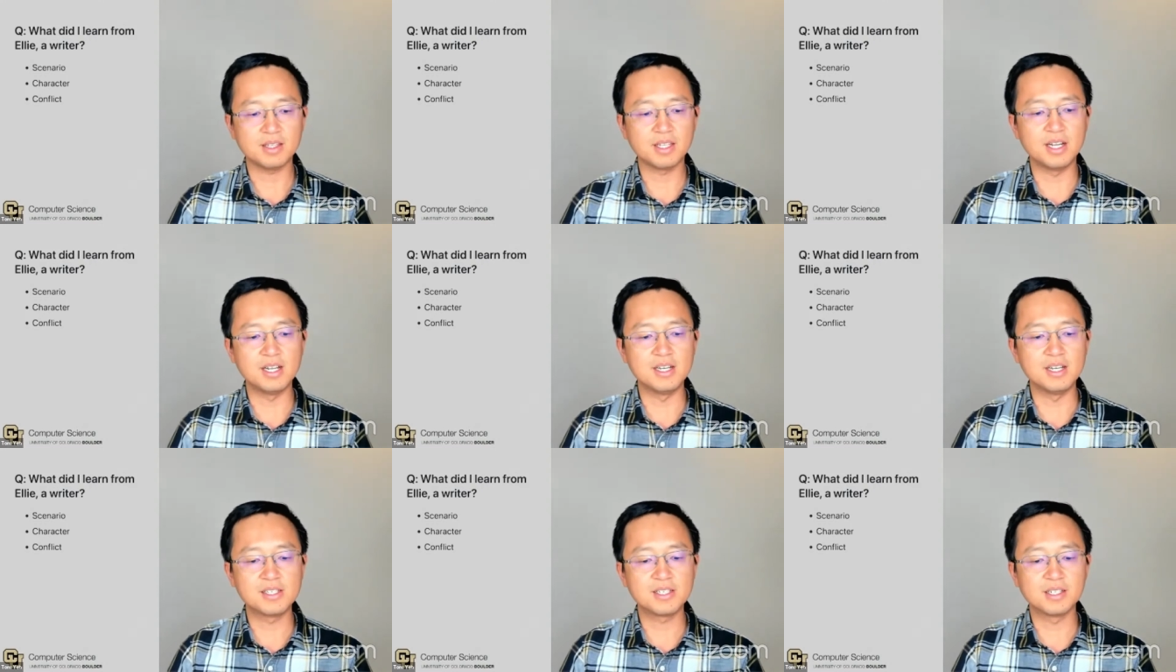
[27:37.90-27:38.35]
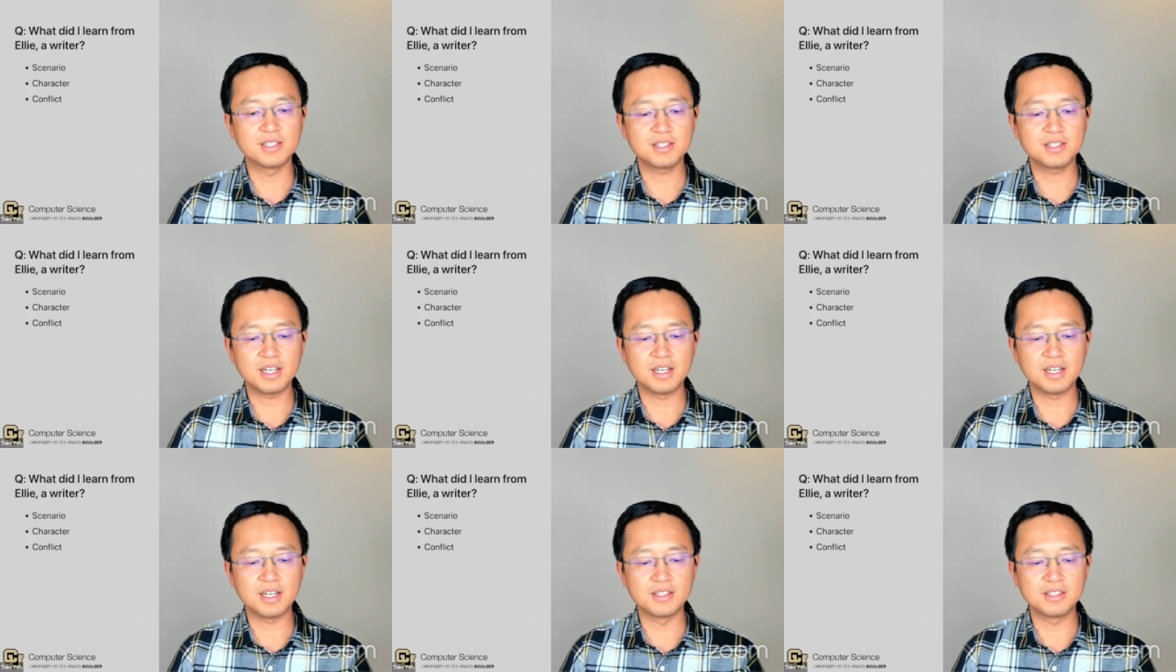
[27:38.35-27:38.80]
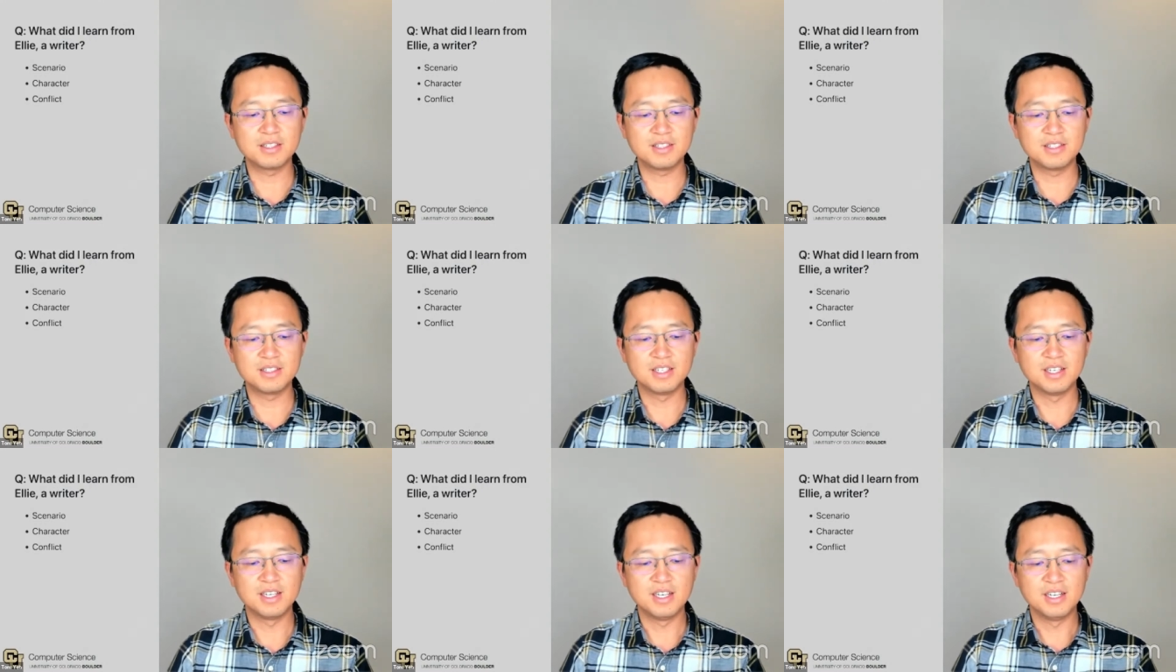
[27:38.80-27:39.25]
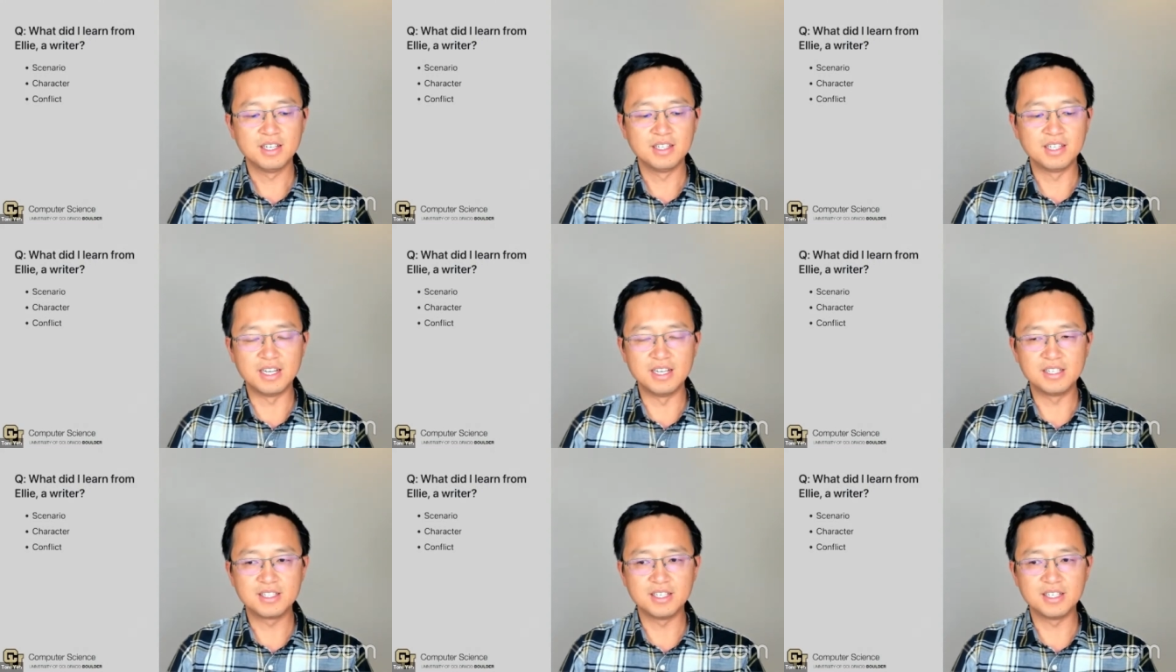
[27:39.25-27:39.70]
there is a con
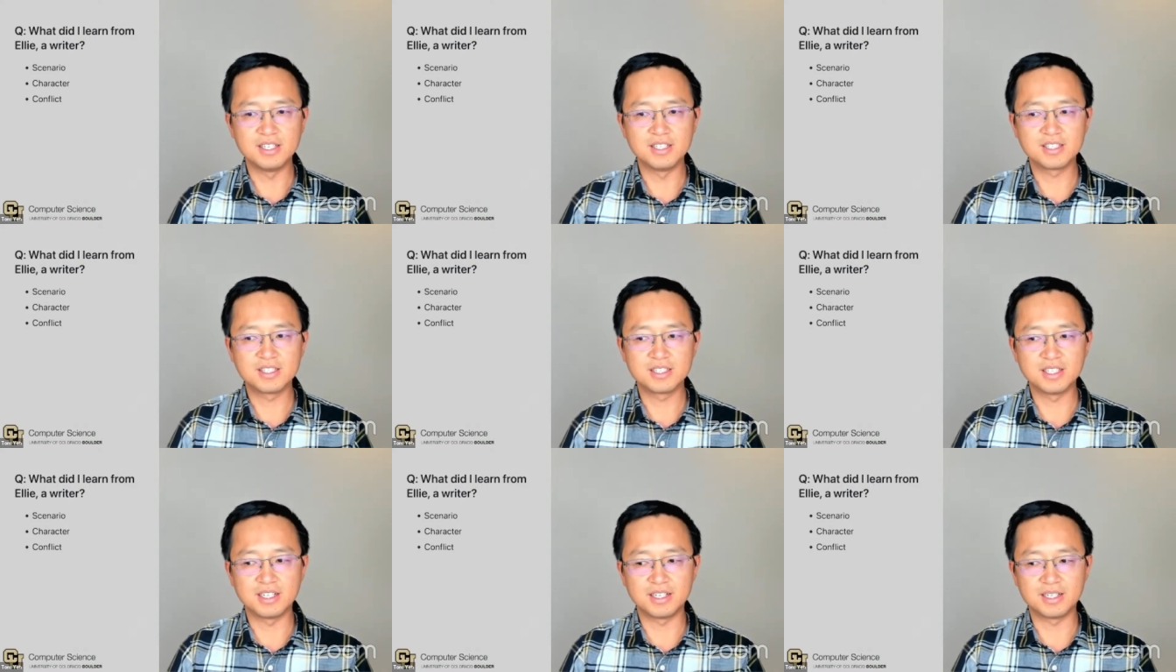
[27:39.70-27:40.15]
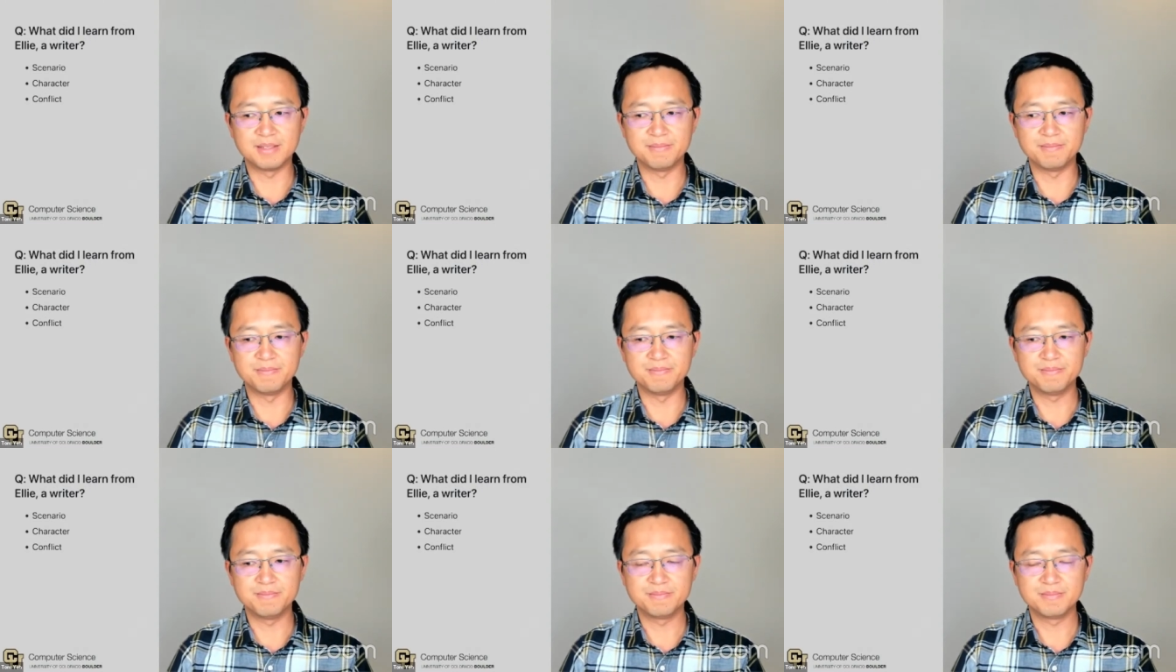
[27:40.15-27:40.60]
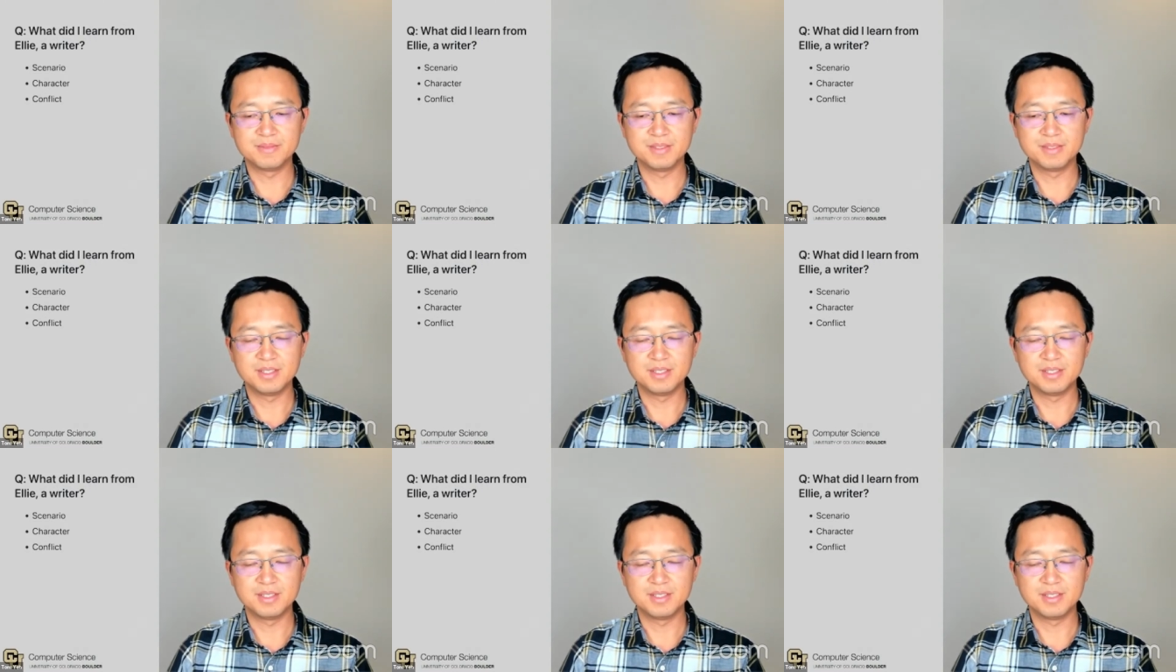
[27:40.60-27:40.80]
there's this um,